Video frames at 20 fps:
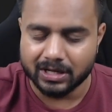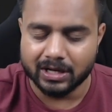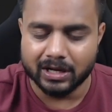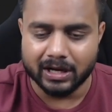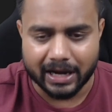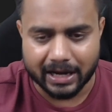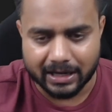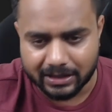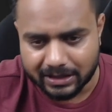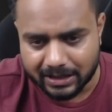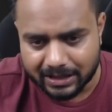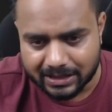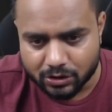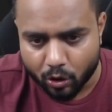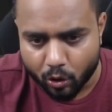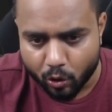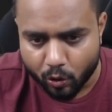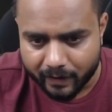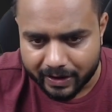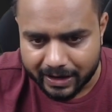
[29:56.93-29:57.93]
and here is the
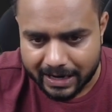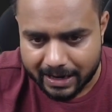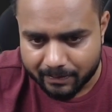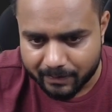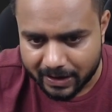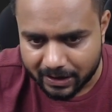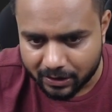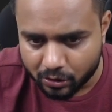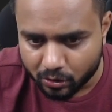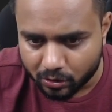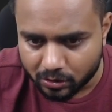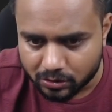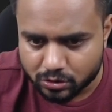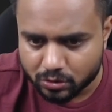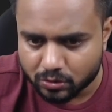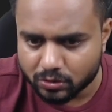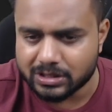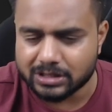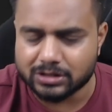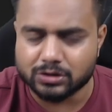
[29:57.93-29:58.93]
overlap value also,
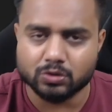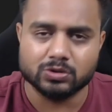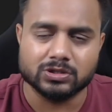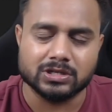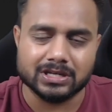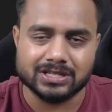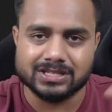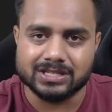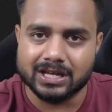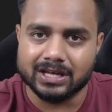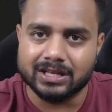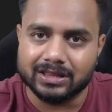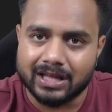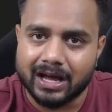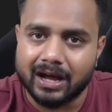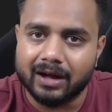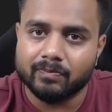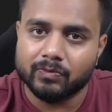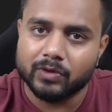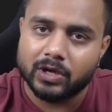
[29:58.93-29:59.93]
just to sustain the
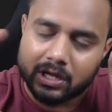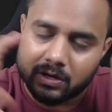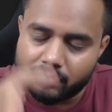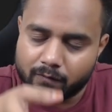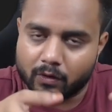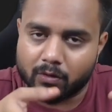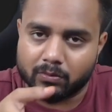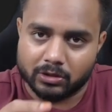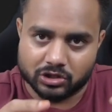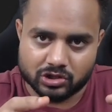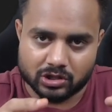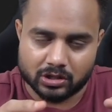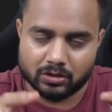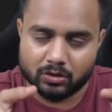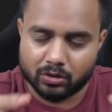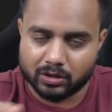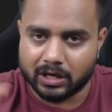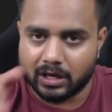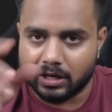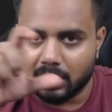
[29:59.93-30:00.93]
information,
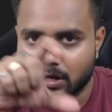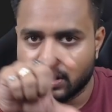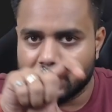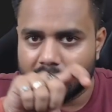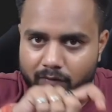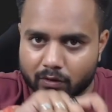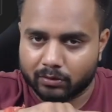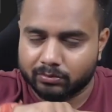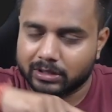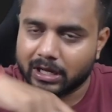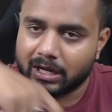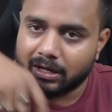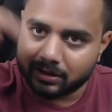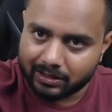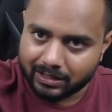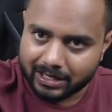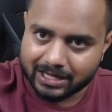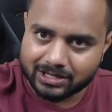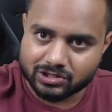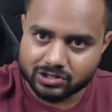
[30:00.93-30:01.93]
okay, from the
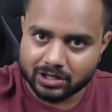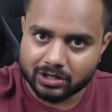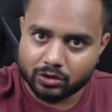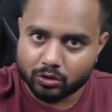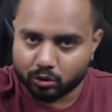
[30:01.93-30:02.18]
next chunk to